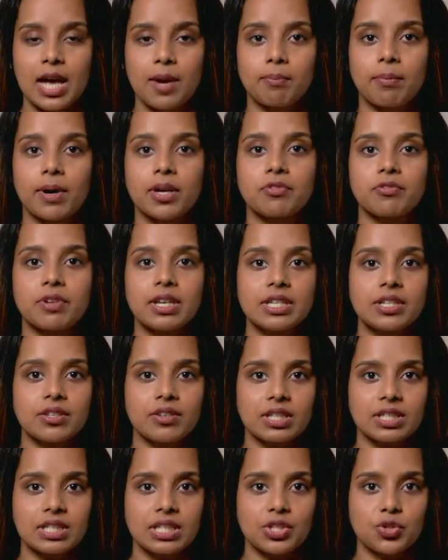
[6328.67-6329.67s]
by
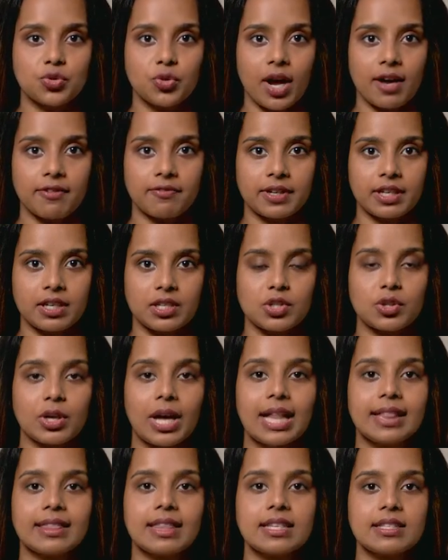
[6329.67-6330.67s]
redirecting traffic to
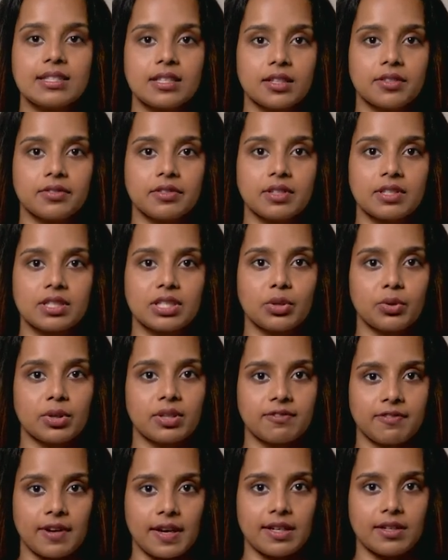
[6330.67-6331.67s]
healthy servers during
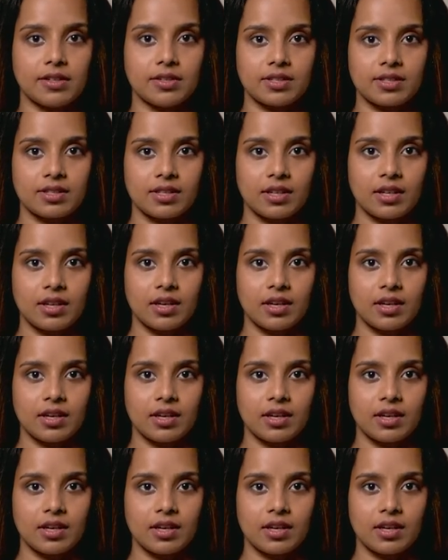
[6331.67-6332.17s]
failures.